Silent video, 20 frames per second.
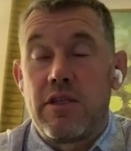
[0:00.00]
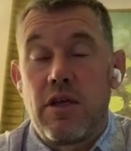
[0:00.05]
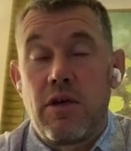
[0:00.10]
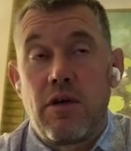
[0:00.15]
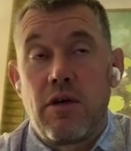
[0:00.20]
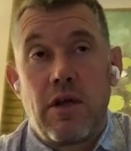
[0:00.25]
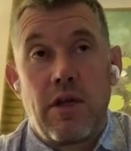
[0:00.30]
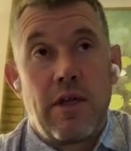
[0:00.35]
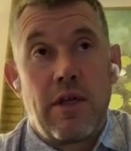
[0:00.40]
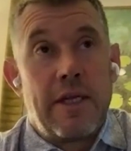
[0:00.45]

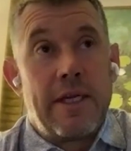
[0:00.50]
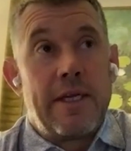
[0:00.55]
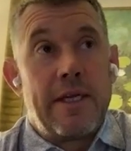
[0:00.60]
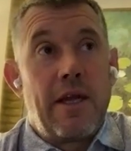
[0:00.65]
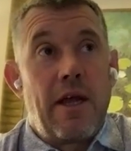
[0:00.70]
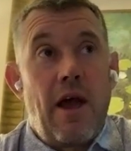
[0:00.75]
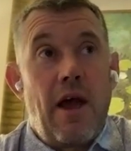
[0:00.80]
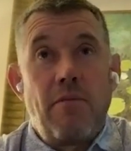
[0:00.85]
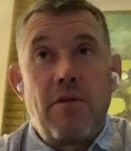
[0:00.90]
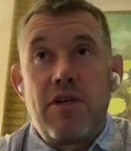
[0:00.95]
So
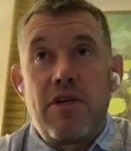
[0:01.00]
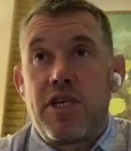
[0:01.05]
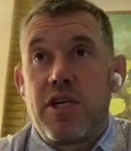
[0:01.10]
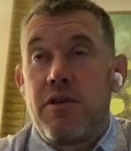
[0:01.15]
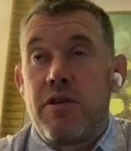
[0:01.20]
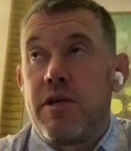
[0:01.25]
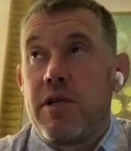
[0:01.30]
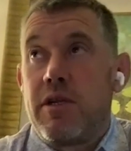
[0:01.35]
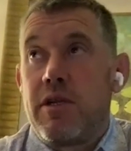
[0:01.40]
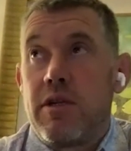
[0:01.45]
I've been
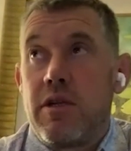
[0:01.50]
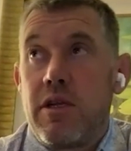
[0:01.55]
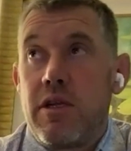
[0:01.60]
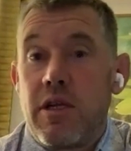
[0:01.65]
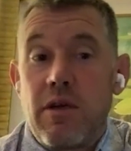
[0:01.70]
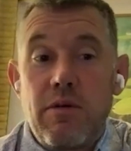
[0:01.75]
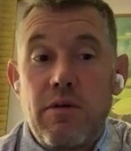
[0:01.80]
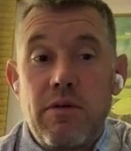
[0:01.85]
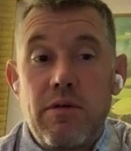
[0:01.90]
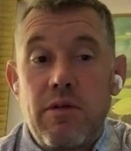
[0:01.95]
shooting, you
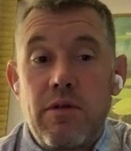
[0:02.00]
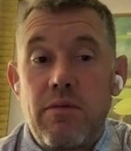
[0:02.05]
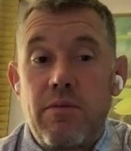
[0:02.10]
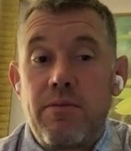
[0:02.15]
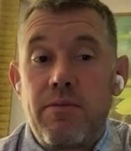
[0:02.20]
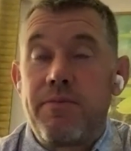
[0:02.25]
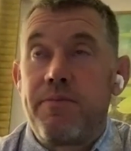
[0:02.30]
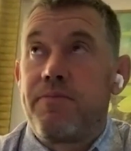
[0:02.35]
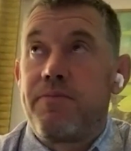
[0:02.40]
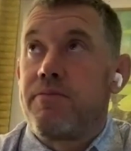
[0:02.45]
know,
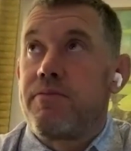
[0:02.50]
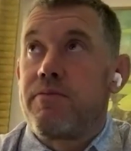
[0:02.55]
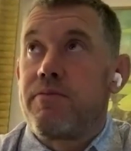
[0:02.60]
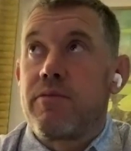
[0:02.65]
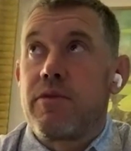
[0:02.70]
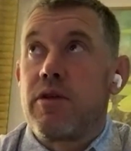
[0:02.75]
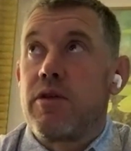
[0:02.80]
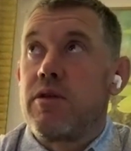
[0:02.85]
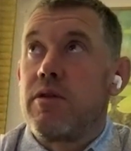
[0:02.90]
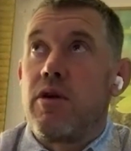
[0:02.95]

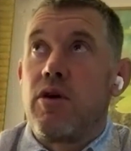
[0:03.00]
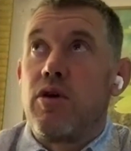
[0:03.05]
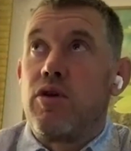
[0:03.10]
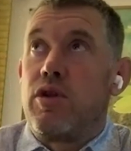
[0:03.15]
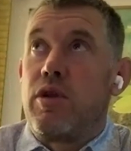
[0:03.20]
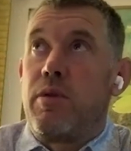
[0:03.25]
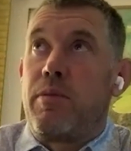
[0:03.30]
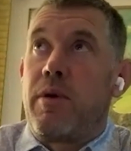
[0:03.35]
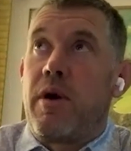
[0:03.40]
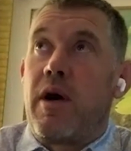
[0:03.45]

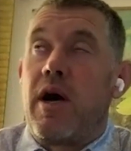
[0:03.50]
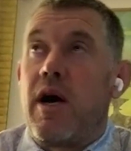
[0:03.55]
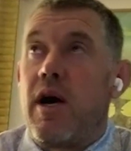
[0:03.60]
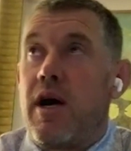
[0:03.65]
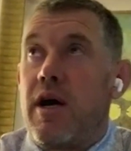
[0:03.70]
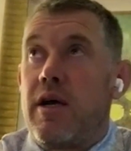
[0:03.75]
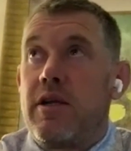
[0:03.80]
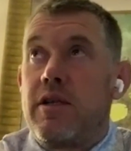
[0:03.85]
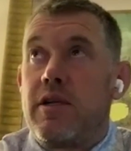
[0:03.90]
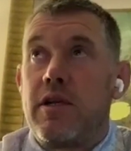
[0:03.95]
under
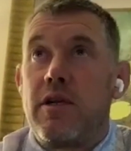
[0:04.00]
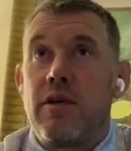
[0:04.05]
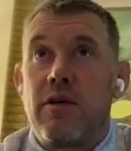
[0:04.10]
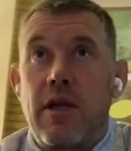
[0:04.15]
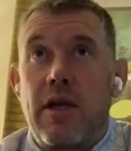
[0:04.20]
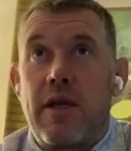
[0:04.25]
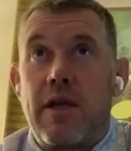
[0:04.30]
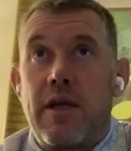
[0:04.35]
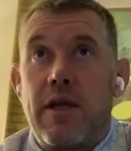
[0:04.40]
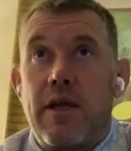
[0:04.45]
par, you know,
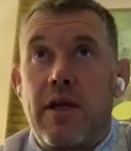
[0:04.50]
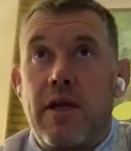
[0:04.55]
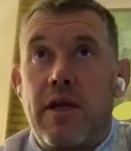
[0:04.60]
just